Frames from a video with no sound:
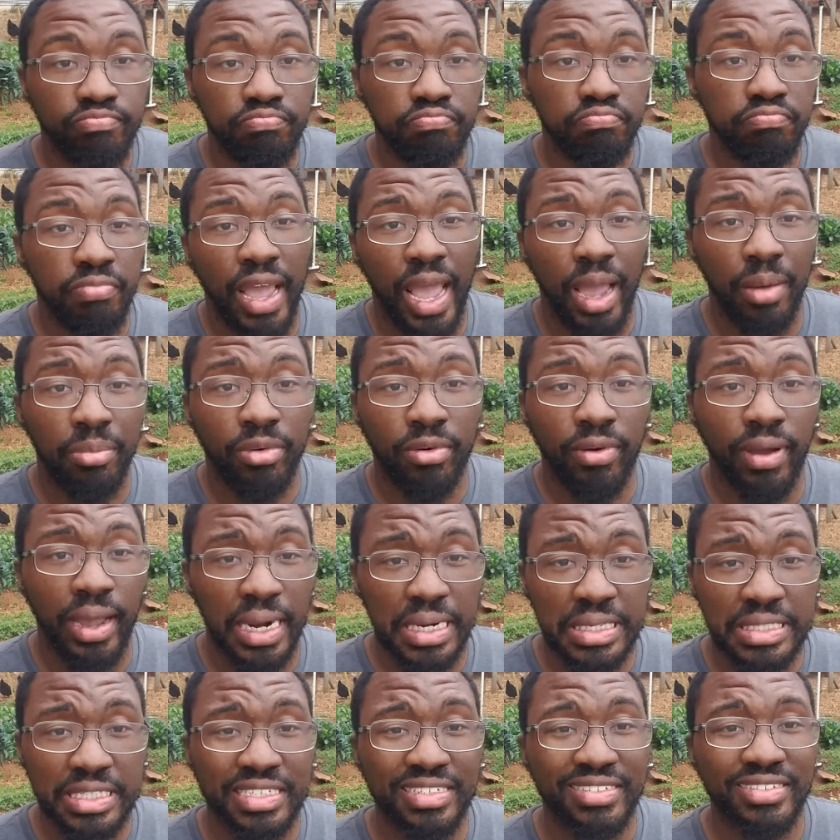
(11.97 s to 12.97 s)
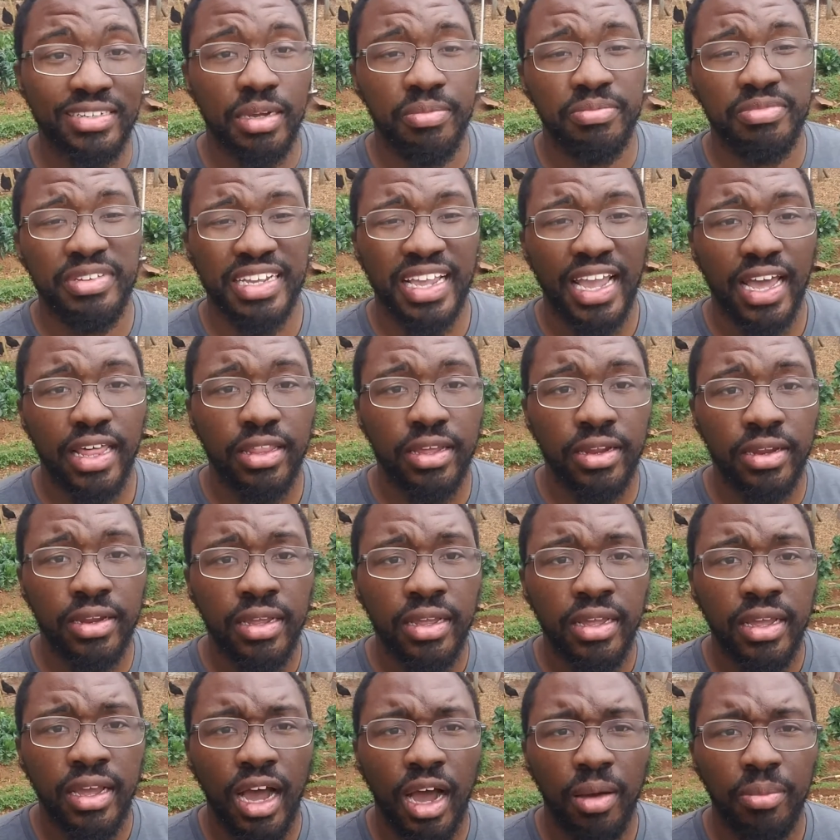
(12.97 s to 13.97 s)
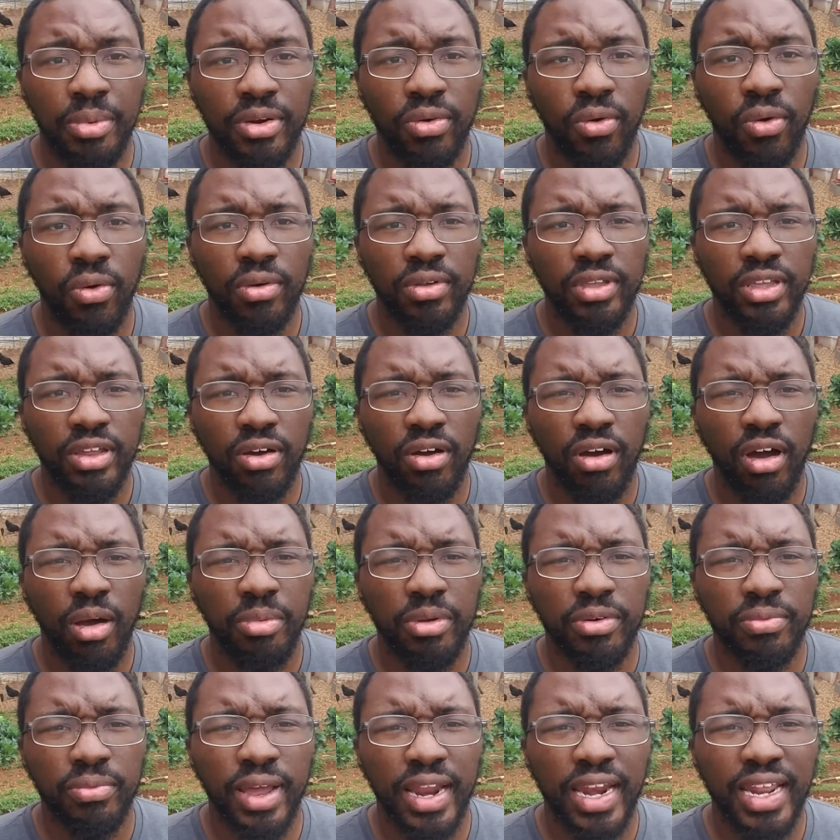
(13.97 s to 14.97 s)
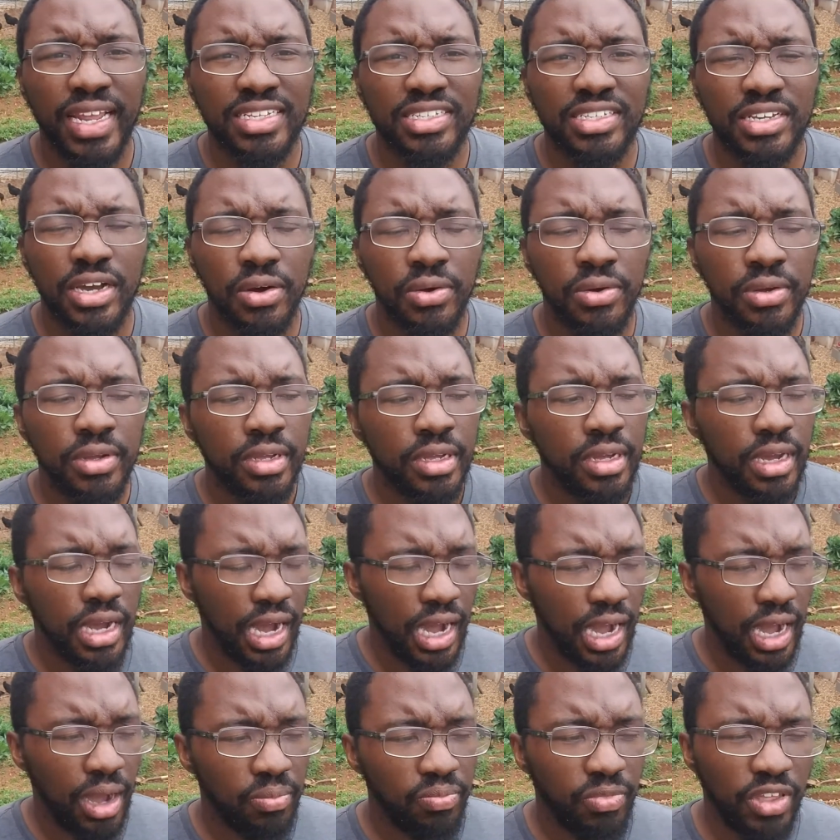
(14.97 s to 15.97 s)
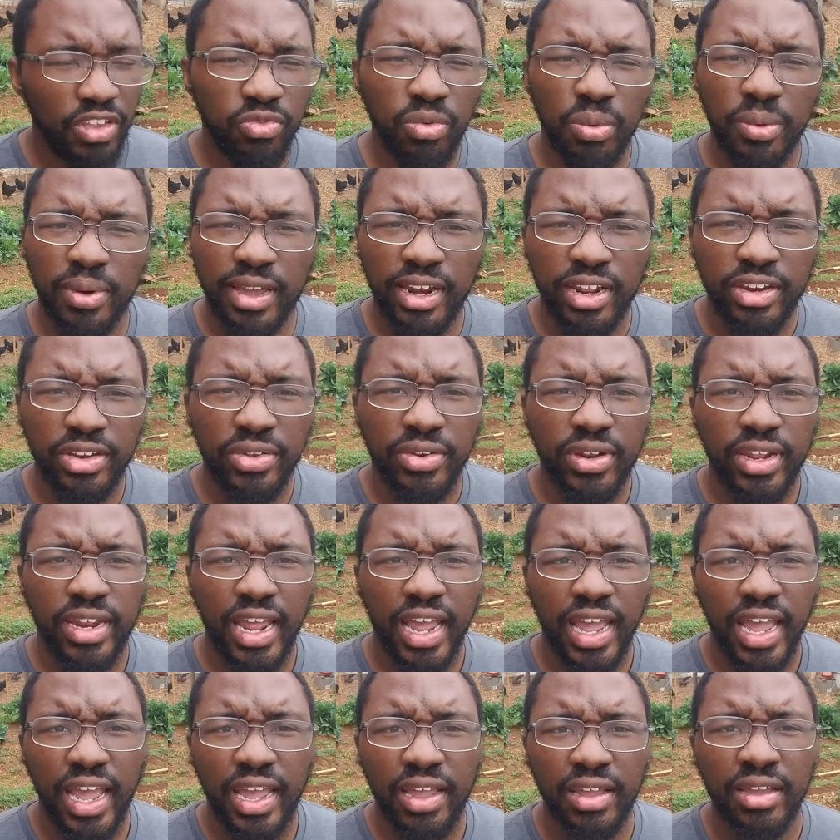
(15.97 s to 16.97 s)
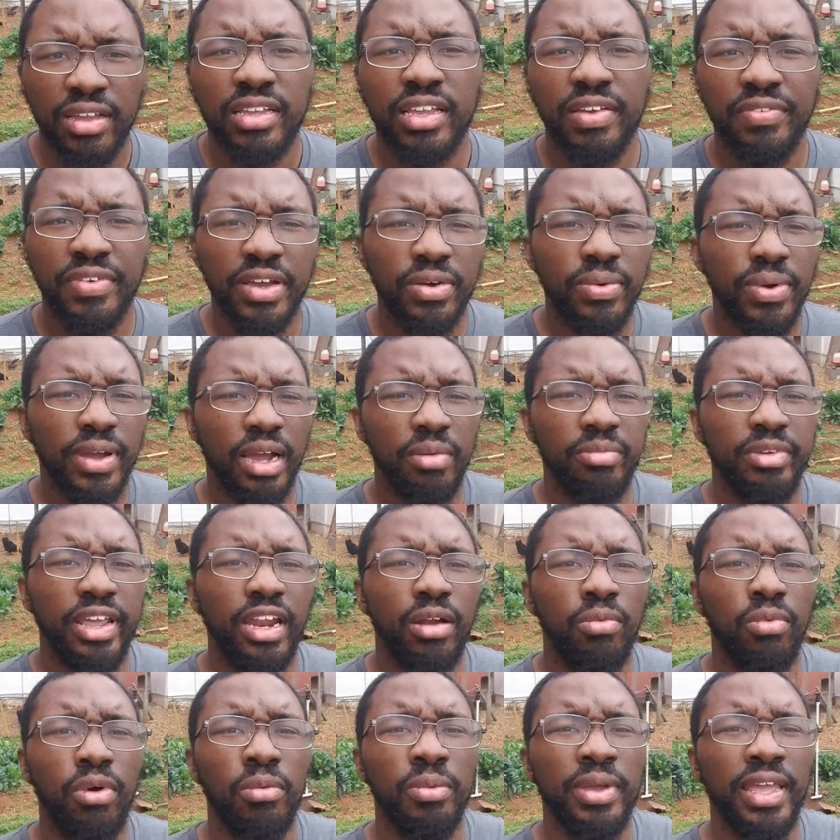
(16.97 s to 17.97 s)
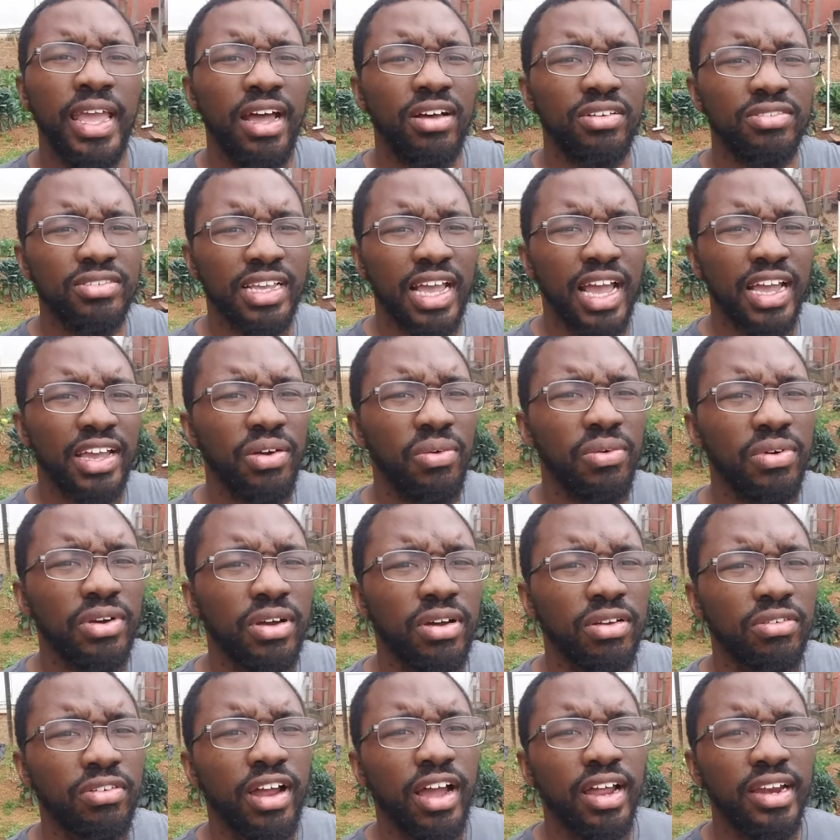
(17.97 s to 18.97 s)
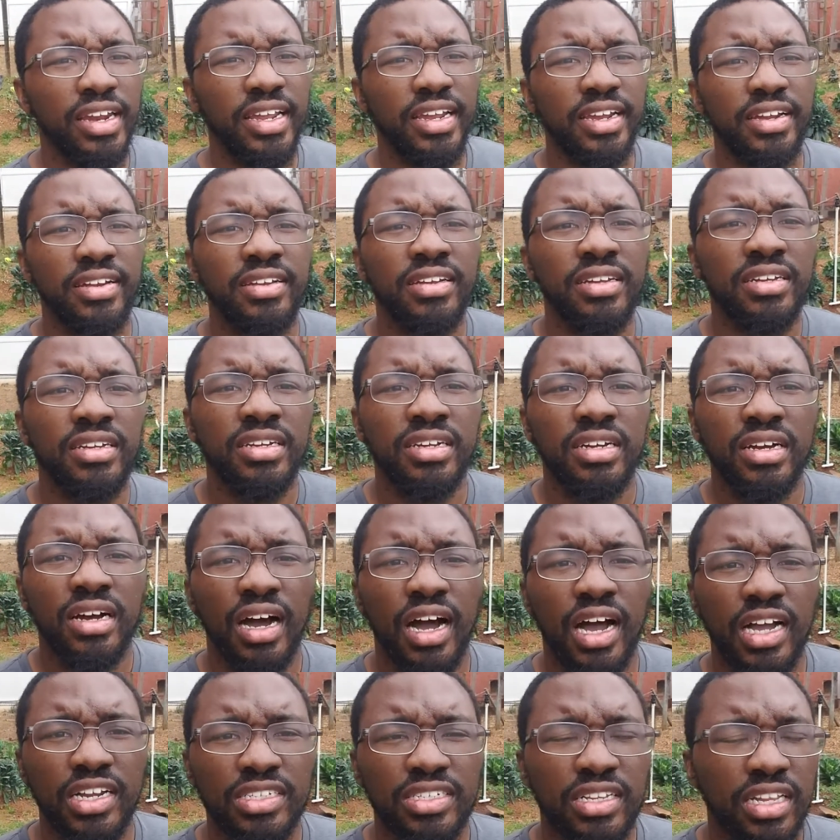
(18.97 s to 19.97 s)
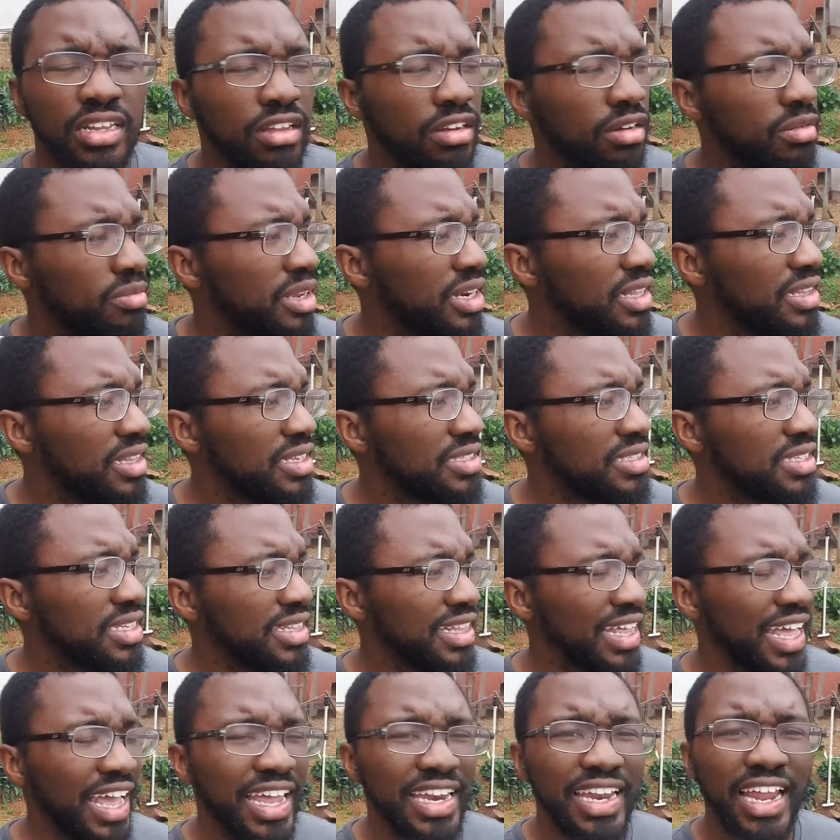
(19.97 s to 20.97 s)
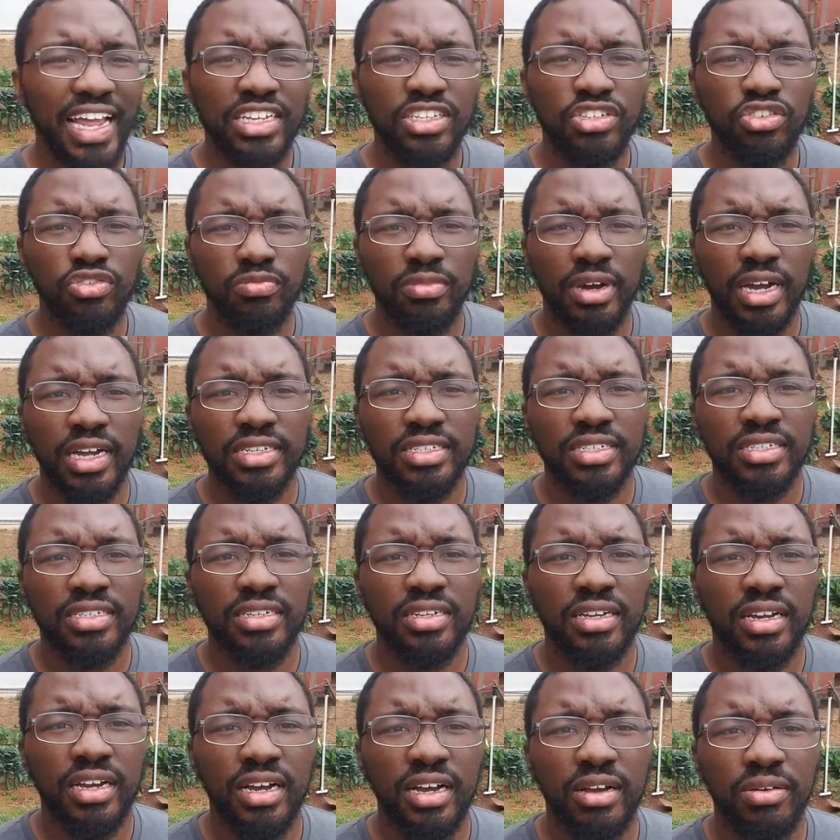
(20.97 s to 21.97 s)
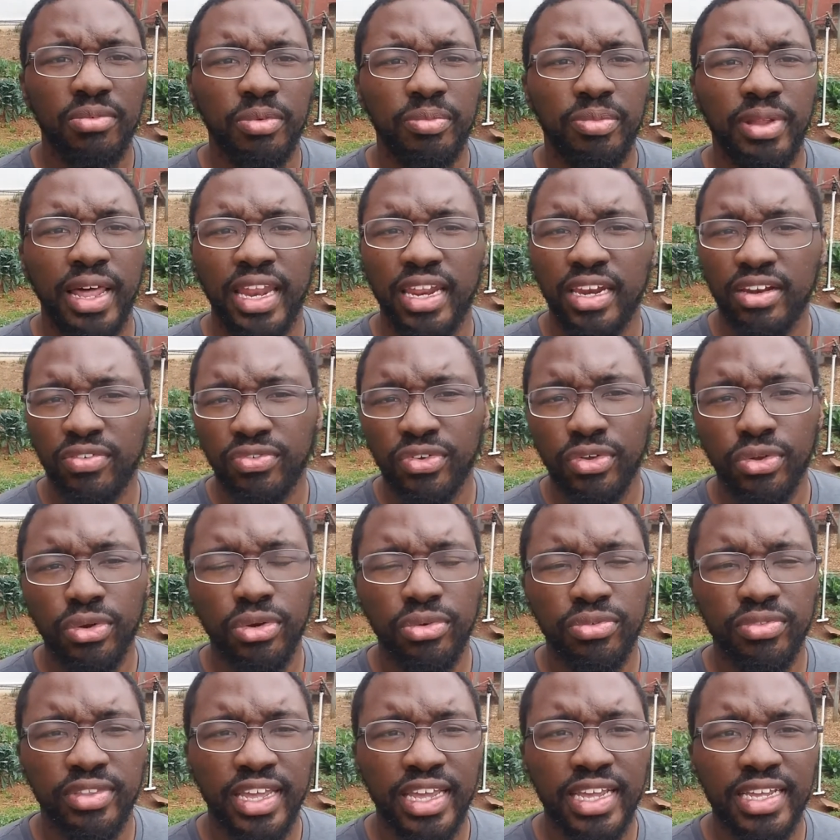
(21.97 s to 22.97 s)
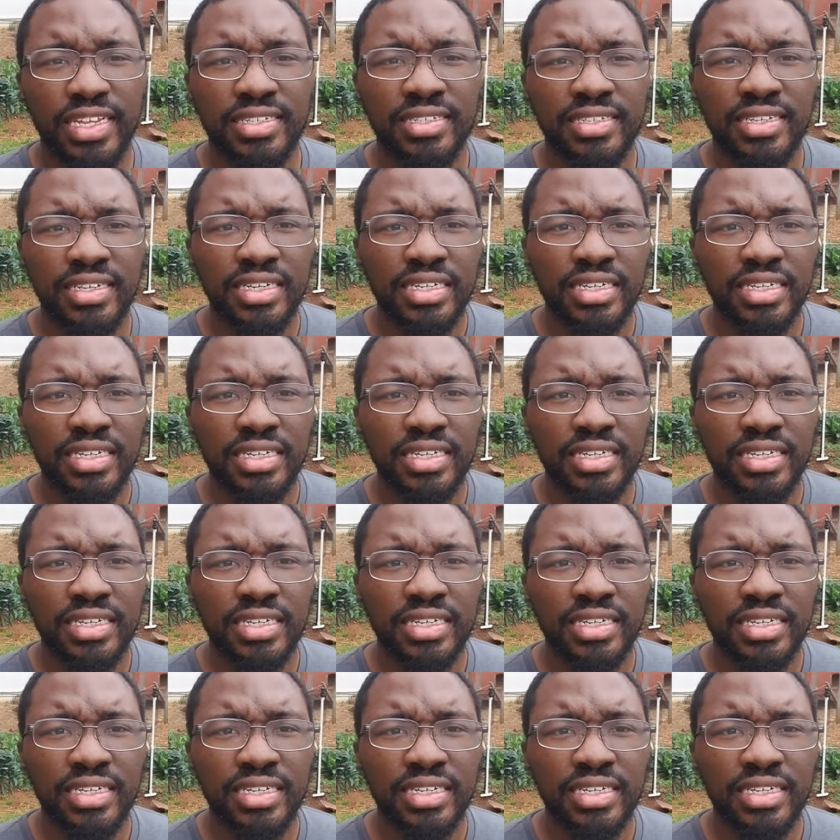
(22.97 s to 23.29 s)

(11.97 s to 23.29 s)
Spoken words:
apparatuses up together, up and running. So that's what we're going to do today. Give you a quick update of what we got going on around here. Just a little bit of this and that, not too much. We're planning a few new things.